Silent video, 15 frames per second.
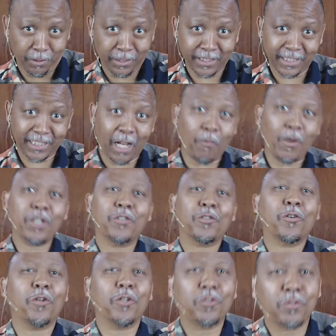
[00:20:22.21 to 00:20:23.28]
He says, I want to
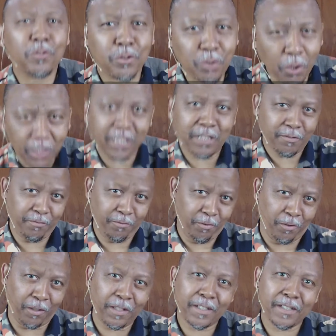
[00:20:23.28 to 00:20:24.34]
go to solid
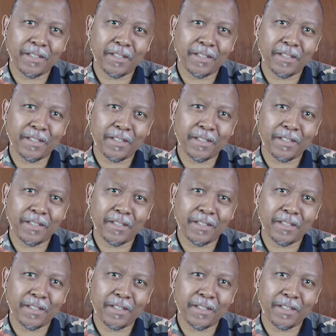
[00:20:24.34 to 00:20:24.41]
food.